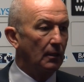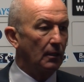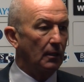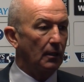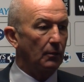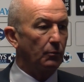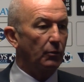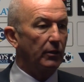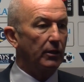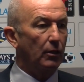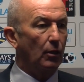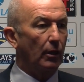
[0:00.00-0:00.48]

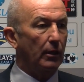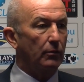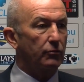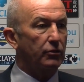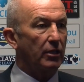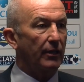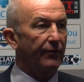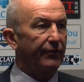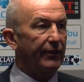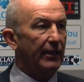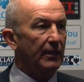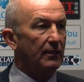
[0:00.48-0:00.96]
and we know how
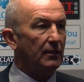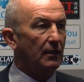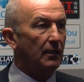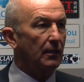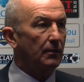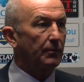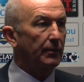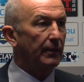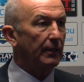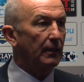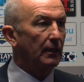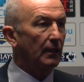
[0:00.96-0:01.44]
tough that's
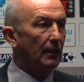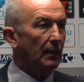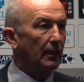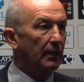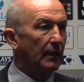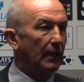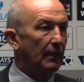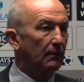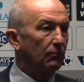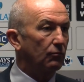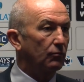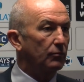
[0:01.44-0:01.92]
going to be.
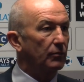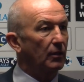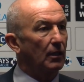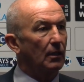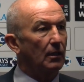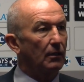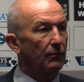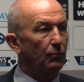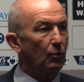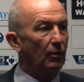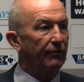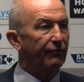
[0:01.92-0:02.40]
And then, you
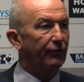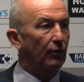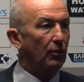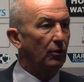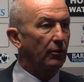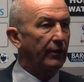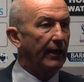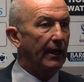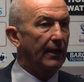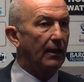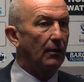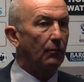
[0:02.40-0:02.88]
know, we
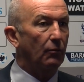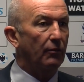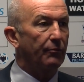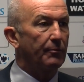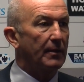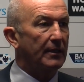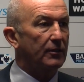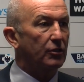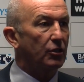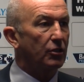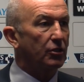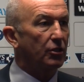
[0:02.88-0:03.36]
follow that up with
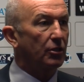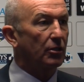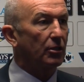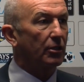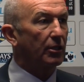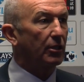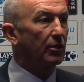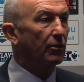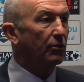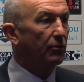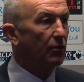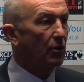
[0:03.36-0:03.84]
Manchester
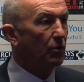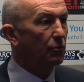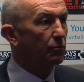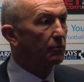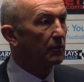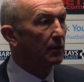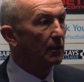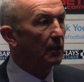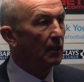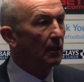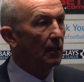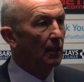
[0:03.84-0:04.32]
United at home.
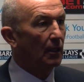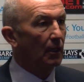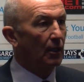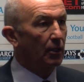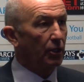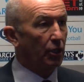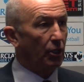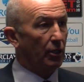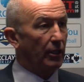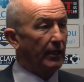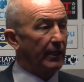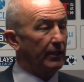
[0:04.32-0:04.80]

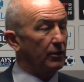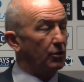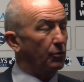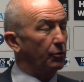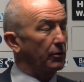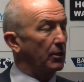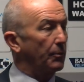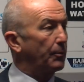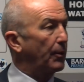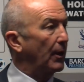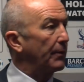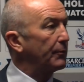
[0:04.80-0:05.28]
You know, that's
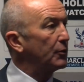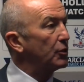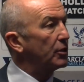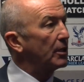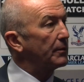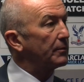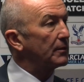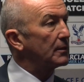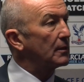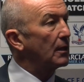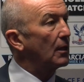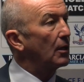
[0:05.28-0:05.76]
what the
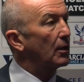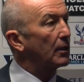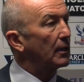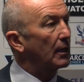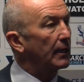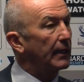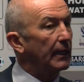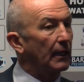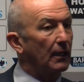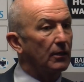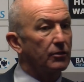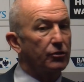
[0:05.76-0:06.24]
Premiership is like,
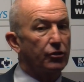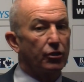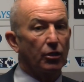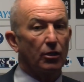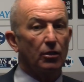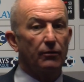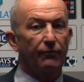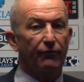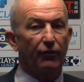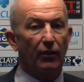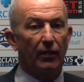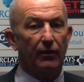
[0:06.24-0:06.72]
and it can
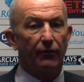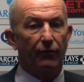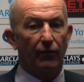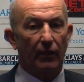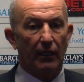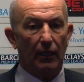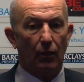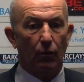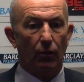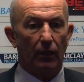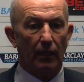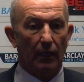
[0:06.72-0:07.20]
turn very,
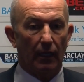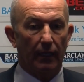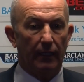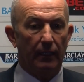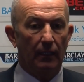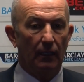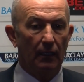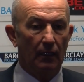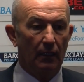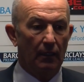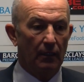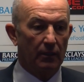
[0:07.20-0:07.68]
very quickly.
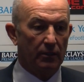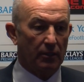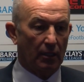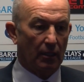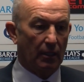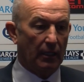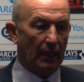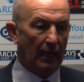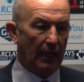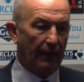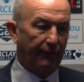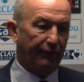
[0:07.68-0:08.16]
So
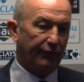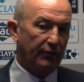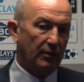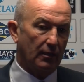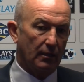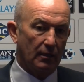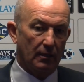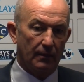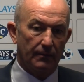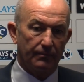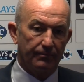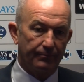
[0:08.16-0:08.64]
you have
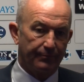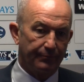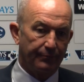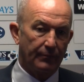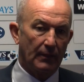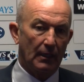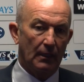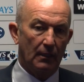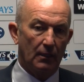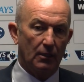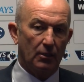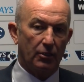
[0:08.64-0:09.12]
to
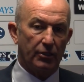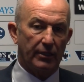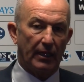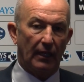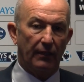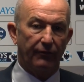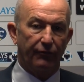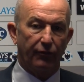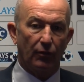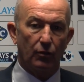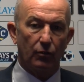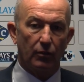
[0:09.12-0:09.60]

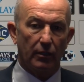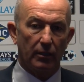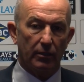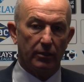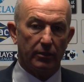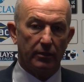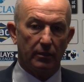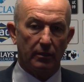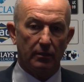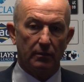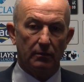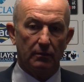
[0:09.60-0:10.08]
stay
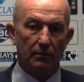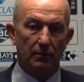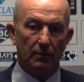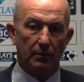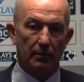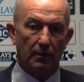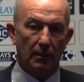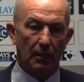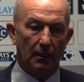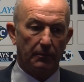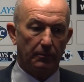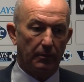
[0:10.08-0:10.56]
focused
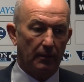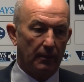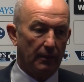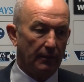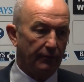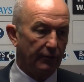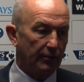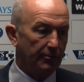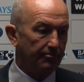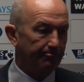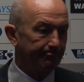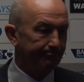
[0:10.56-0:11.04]
and keep
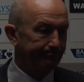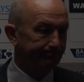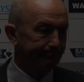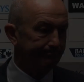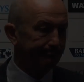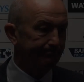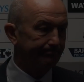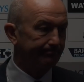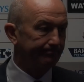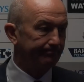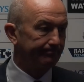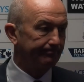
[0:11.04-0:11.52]
believing. Is
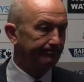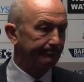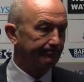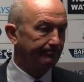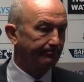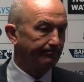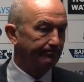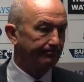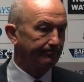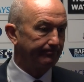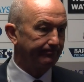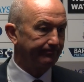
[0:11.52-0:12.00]
that why it's
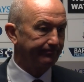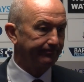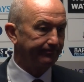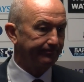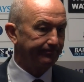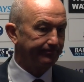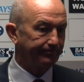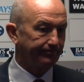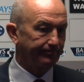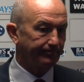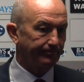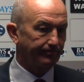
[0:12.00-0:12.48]
important
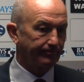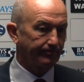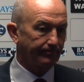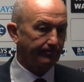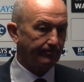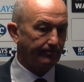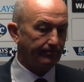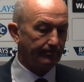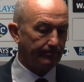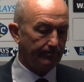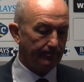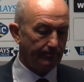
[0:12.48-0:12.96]
to get
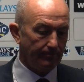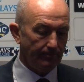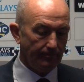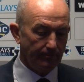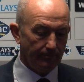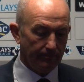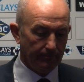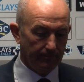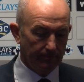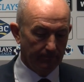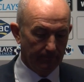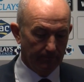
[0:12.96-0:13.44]
3 points
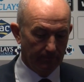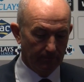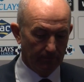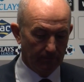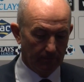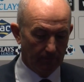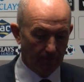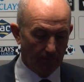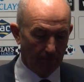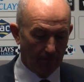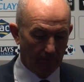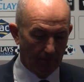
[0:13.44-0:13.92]
against
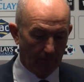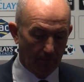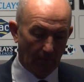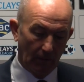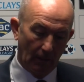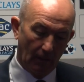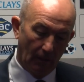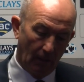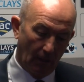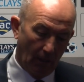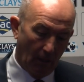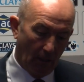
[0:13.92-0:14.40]

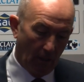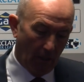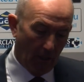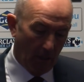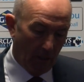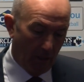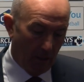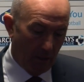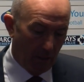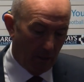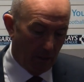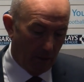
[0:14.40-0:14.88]
perhaps, you
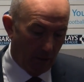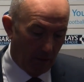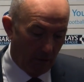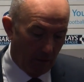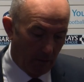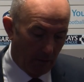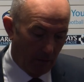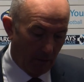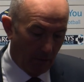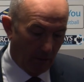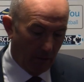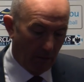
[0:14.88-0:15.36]
know, lower
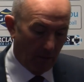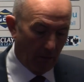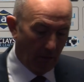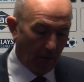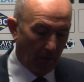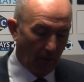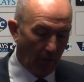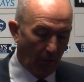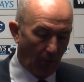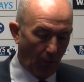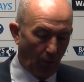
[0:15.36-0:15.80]
league teams as